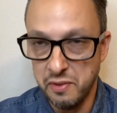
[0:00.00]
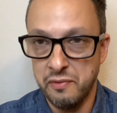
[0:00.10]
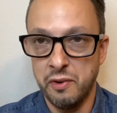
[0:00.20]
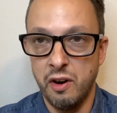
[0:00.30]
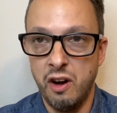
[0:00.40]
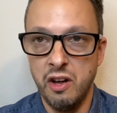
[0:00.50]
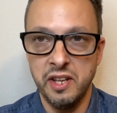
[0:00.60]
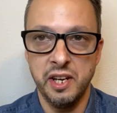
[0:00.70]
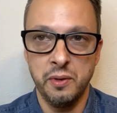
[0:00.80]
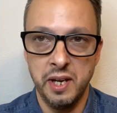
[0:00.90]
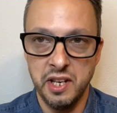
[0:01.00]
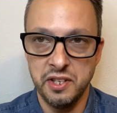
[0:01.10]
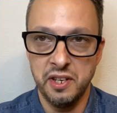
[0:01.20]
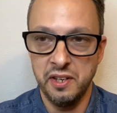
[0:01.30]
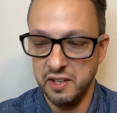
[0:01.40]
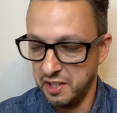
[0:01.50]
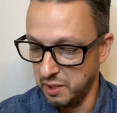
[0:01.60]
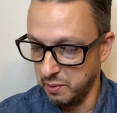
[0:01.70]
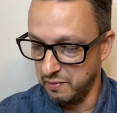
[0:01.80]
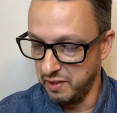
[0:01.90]
for all the ingredients that are in here
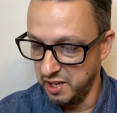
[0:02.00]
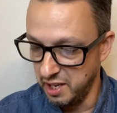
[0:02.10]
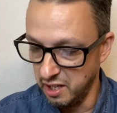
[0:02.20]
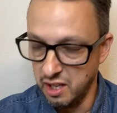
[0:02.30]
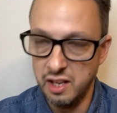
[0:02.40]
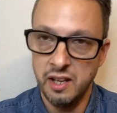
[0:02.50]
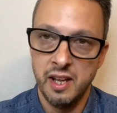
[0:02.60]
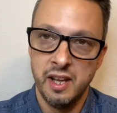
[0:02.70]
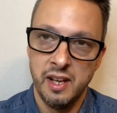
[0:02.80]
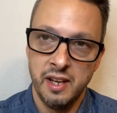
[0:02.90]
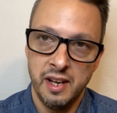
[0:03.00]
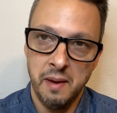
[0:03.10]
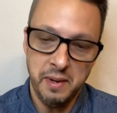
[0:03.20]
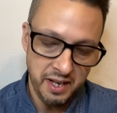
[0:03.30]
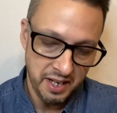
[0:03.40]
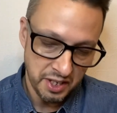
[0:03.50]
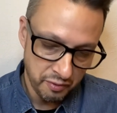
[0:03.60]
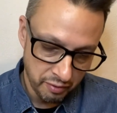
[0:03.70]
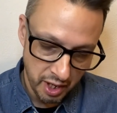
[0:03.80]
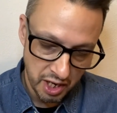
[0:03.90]
with vanilla, I mean, it is
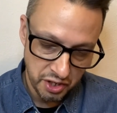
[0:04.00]
fresh,